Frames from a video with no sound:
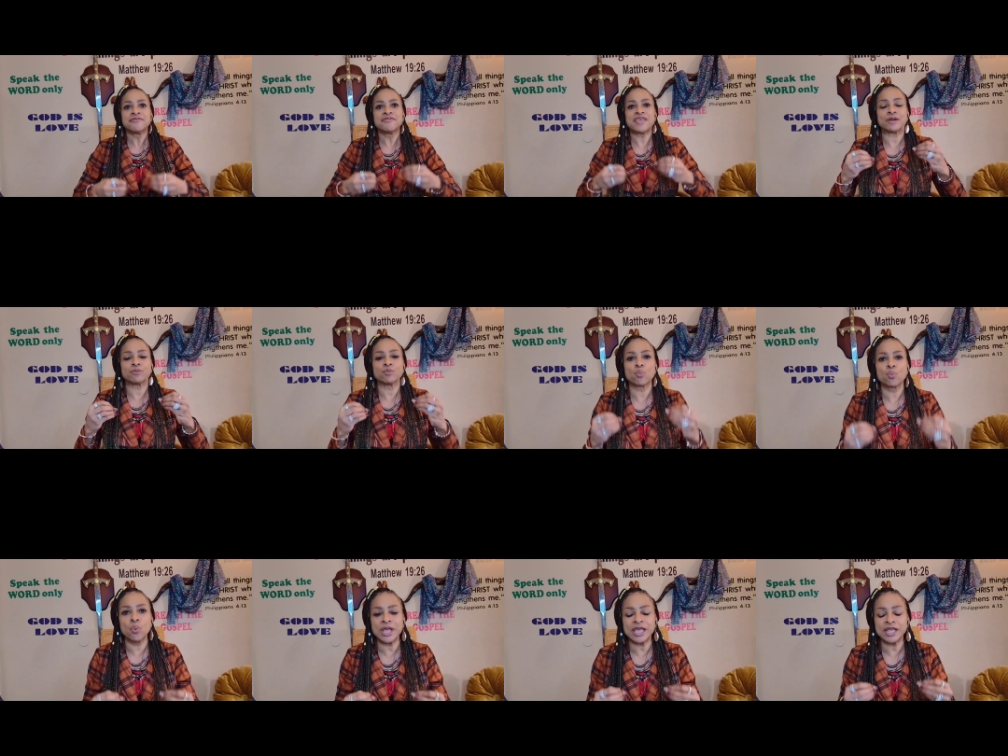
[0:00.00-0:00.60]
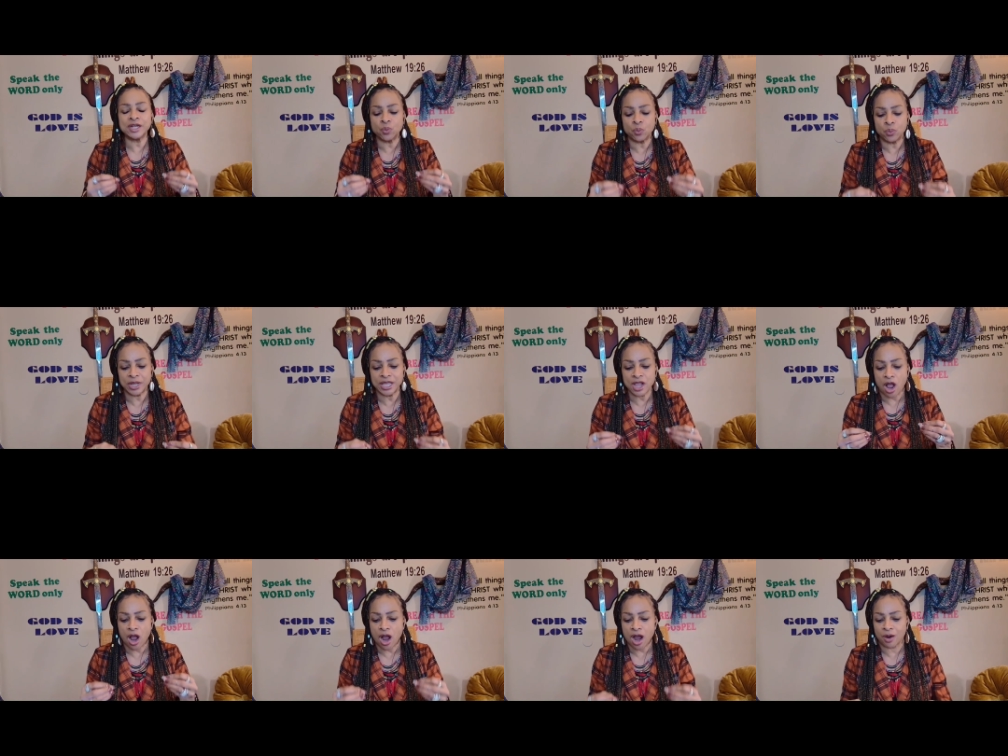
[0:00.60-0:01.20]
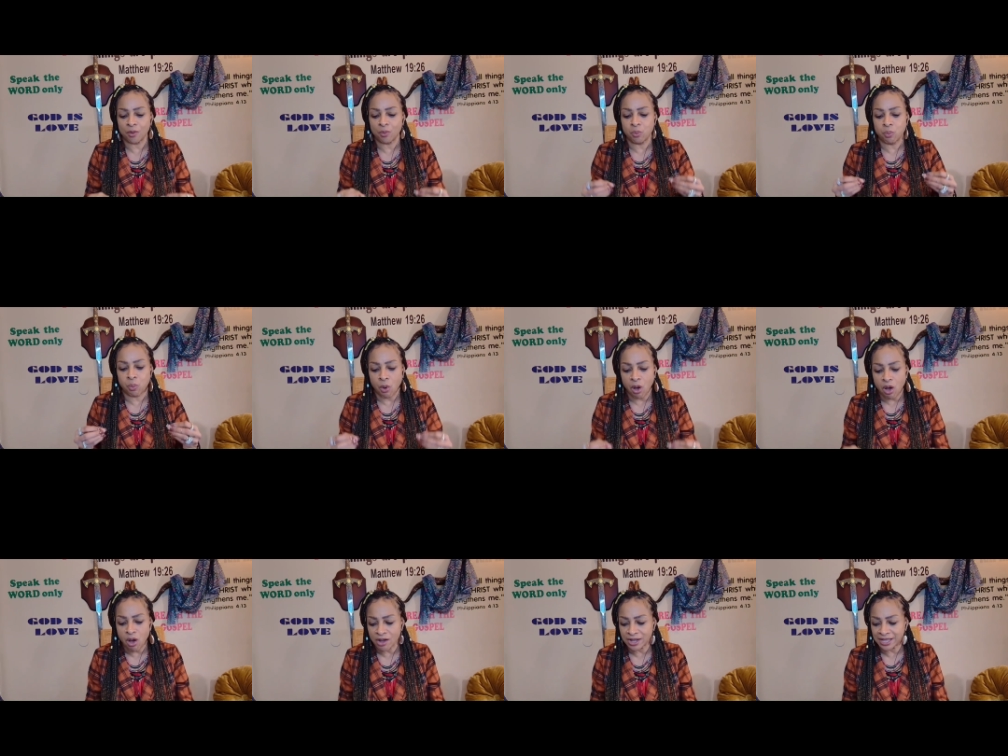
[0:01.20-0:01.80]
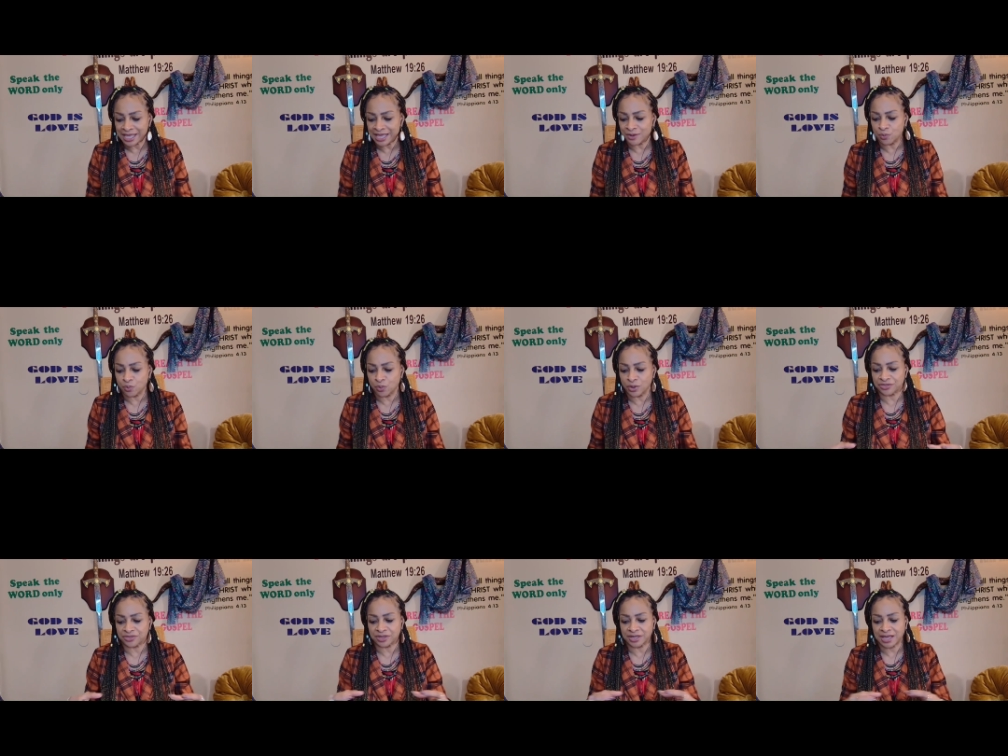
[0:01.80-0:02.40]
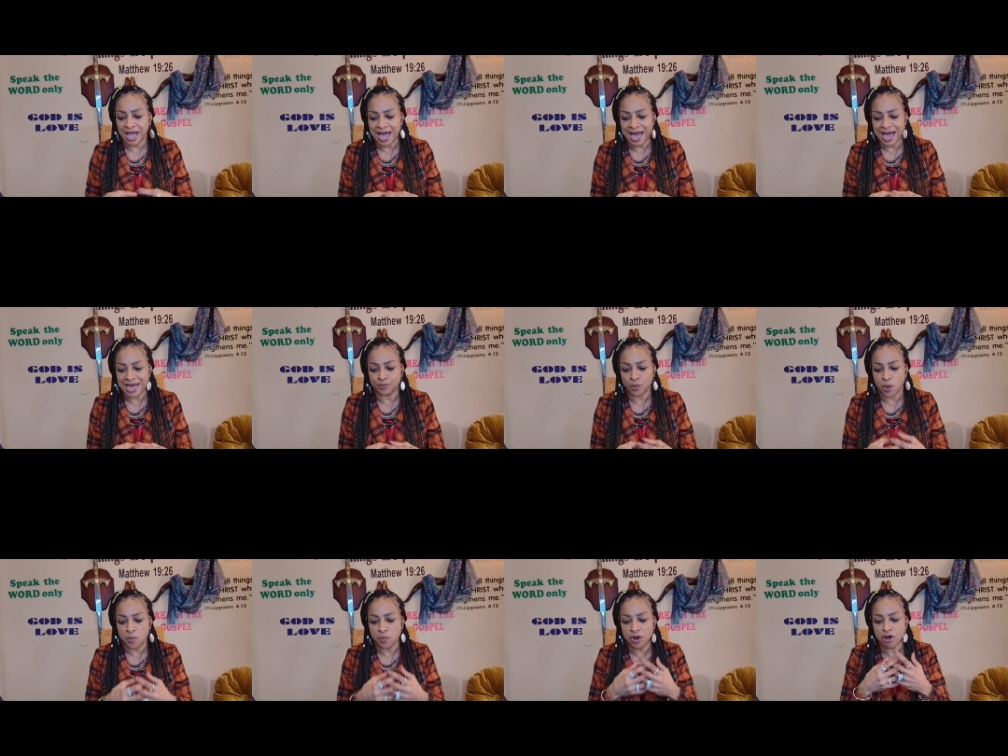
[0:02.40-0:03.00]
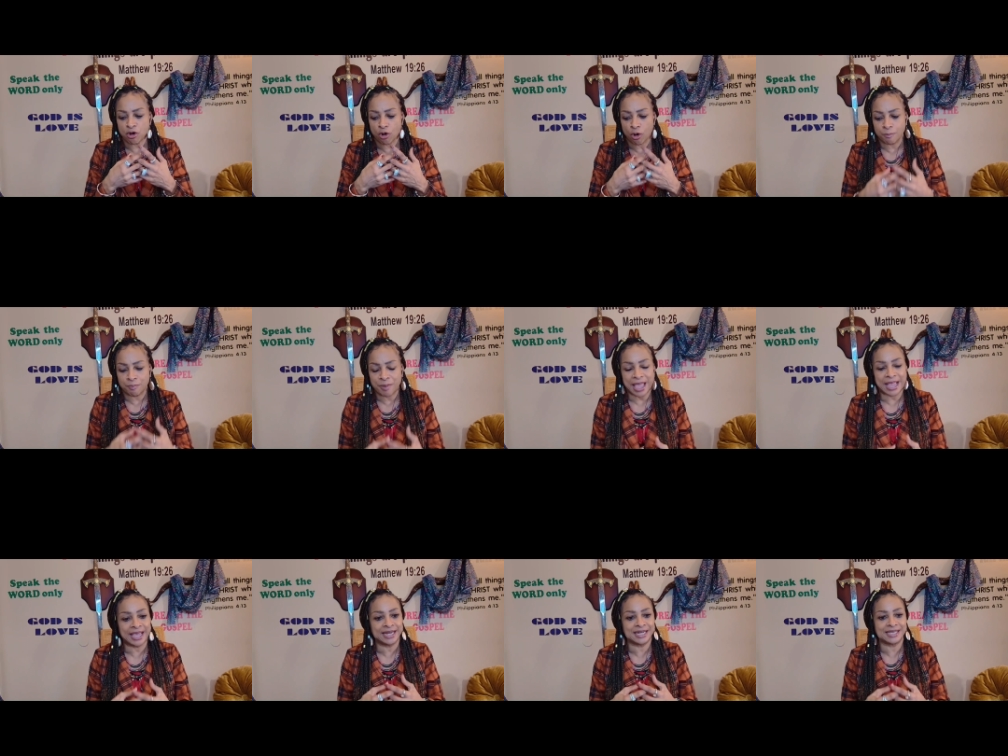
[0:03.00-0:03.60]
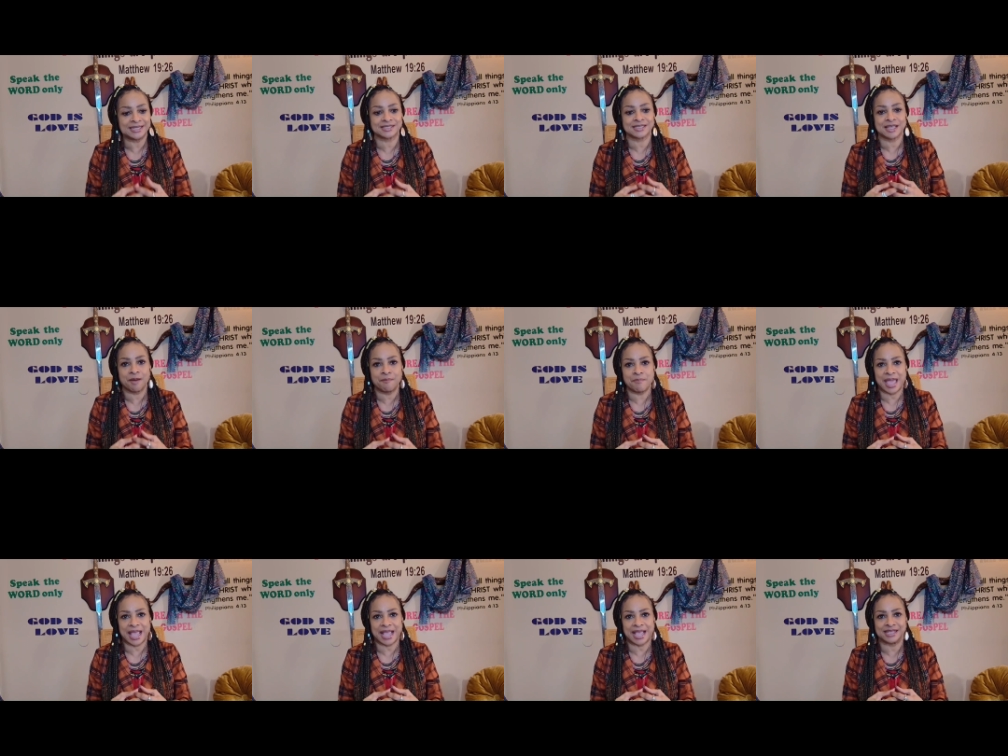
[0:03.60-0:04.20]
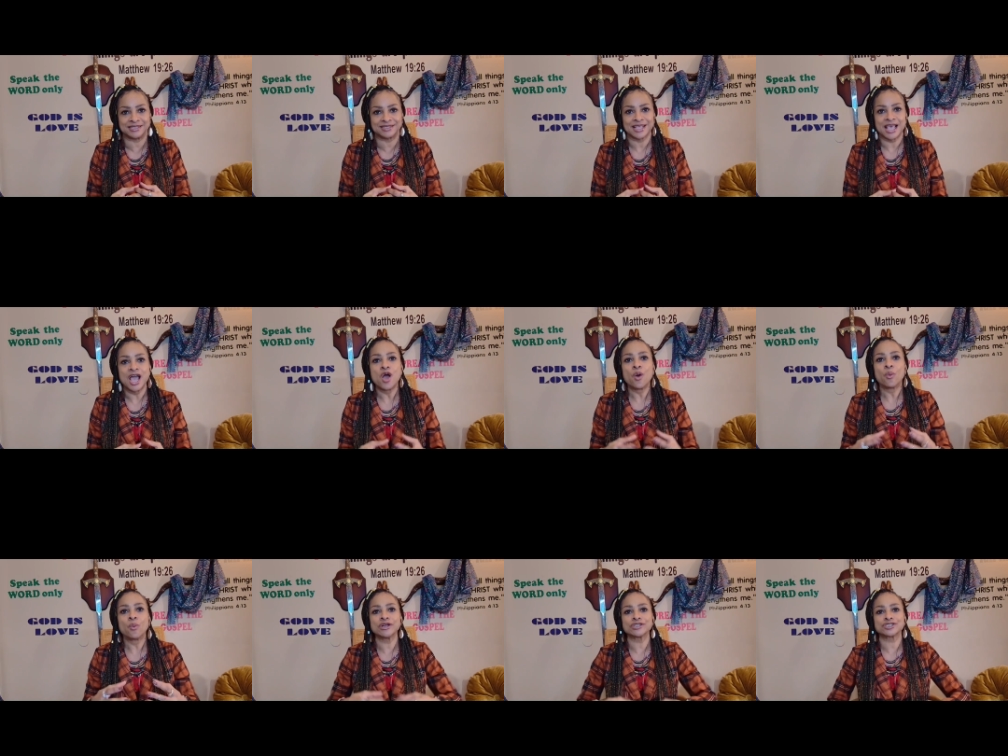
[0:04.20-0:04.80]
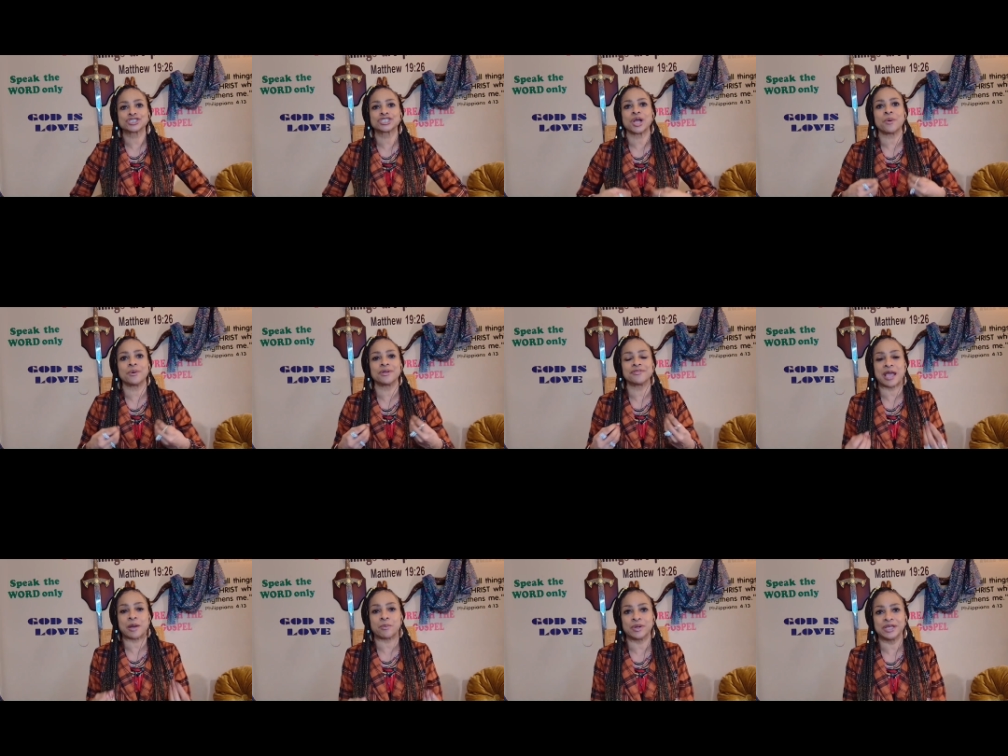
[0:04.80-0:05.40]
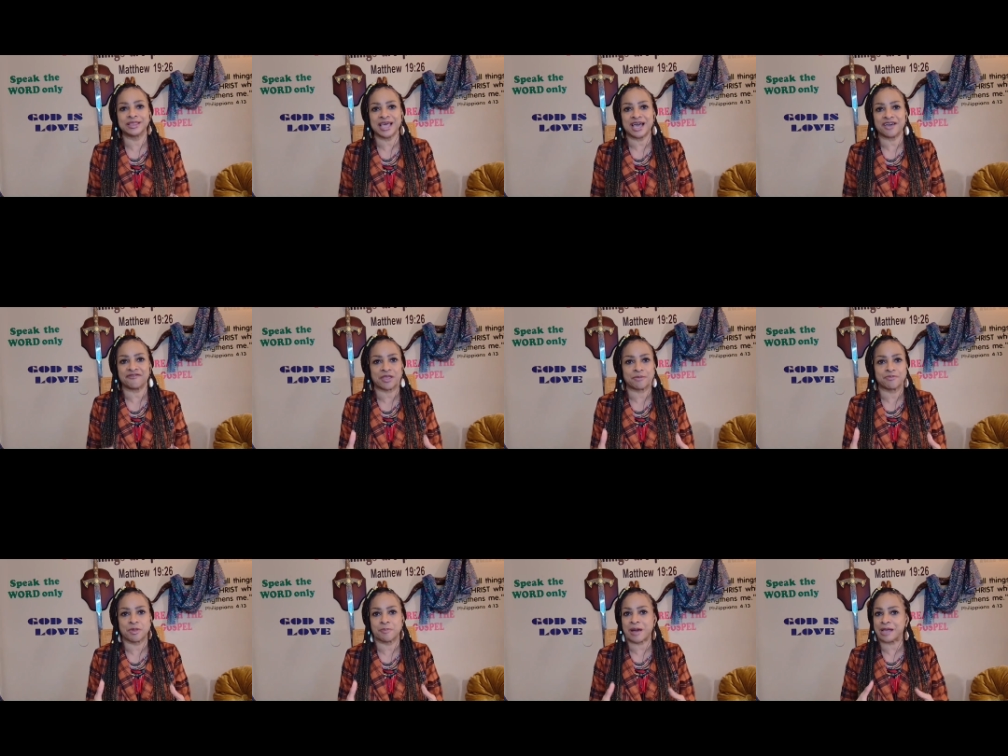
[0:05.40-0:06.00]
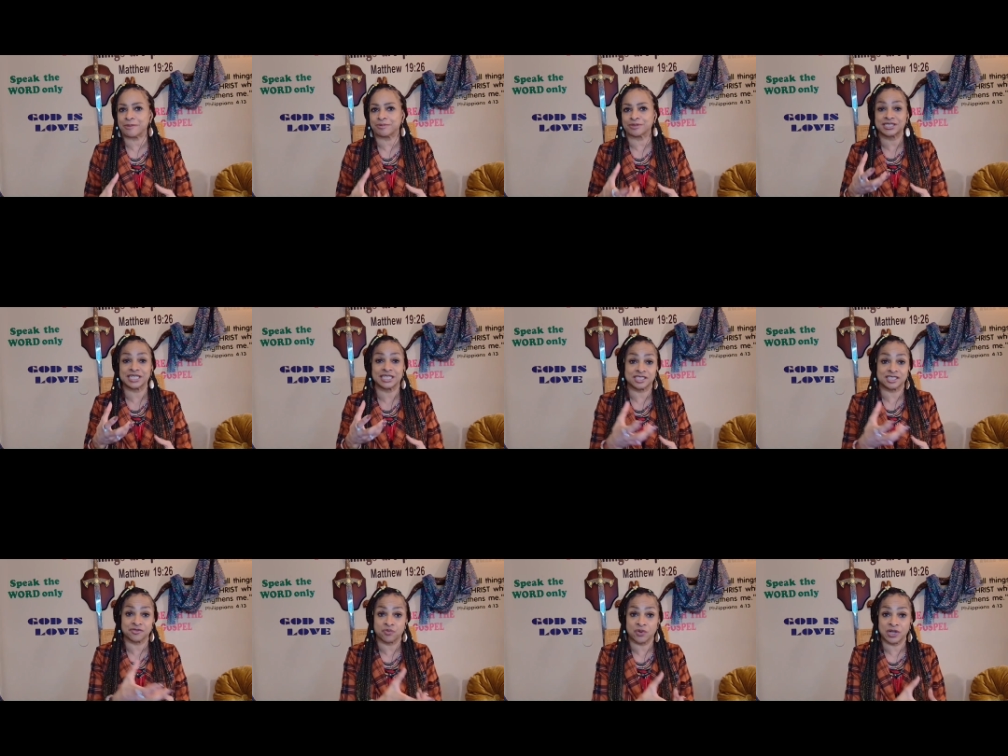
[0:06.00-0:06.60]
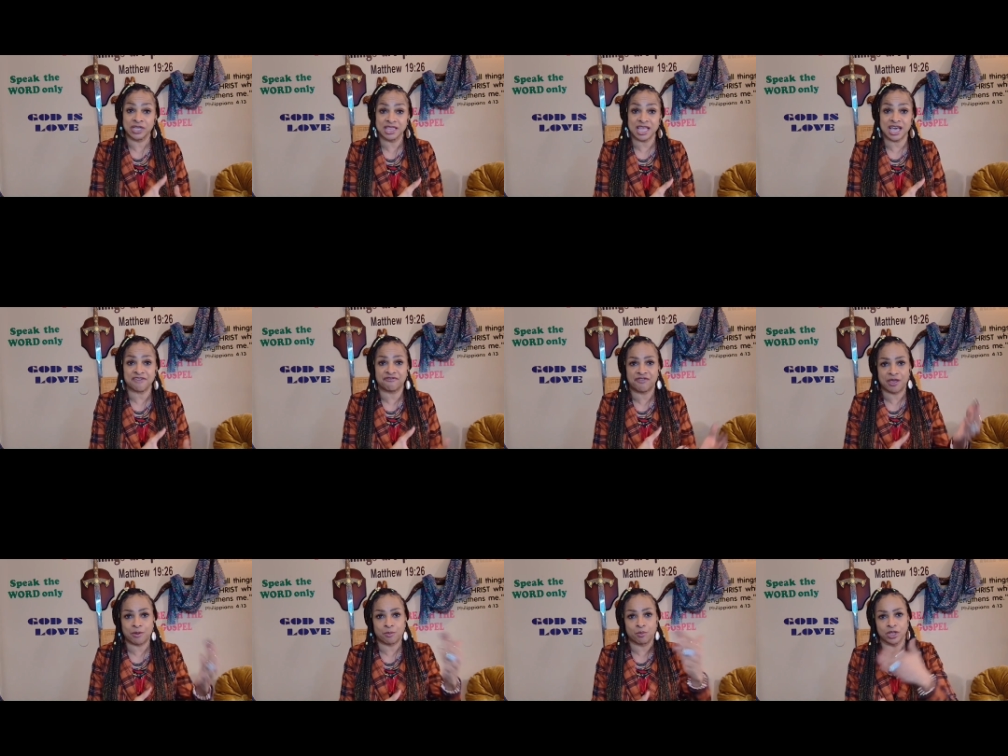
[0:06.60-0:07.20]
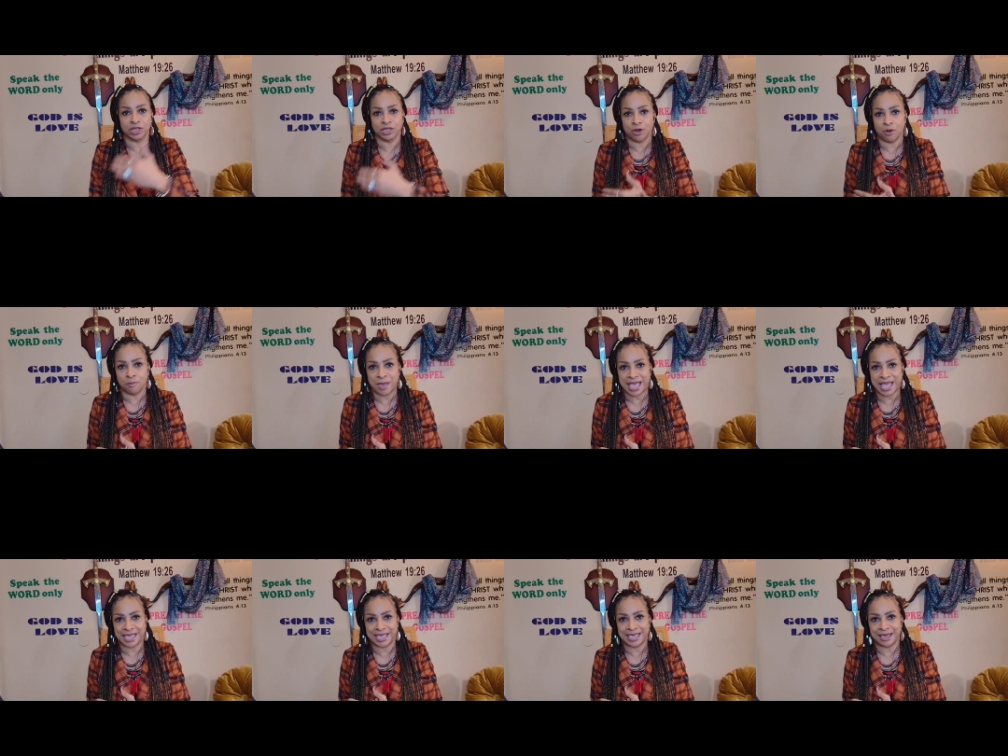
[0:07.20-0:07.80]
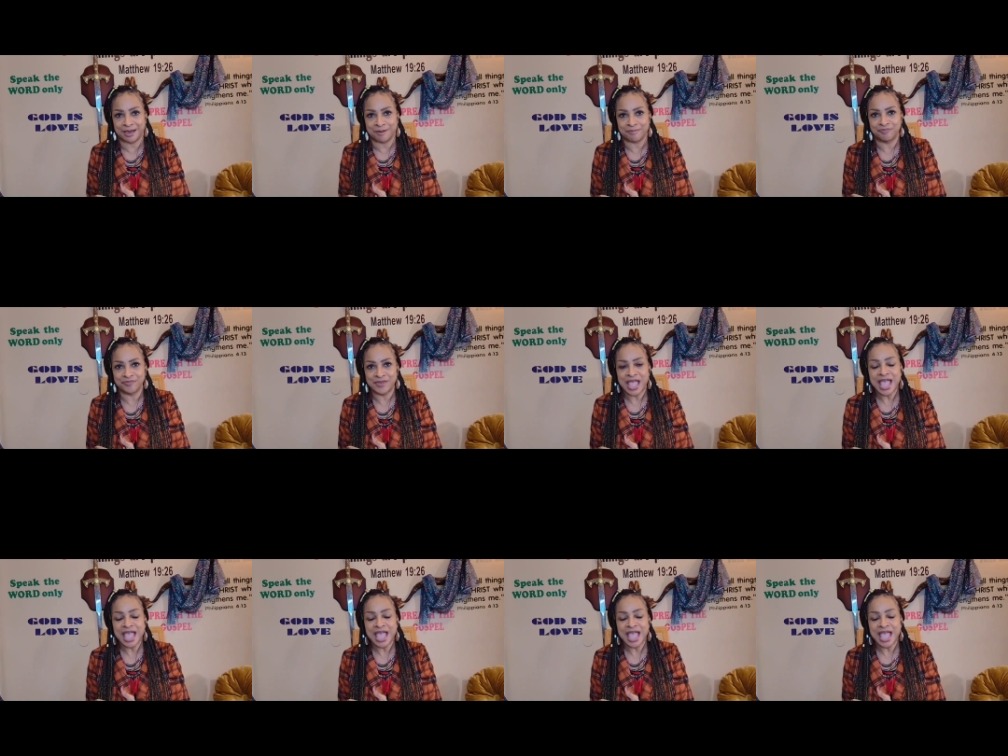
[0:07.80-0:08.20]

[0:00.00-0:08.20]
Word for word: That when we are walking with God, when we're obeying his commands, we're showing that we love him. The Bible says if we love him, we'll obey him.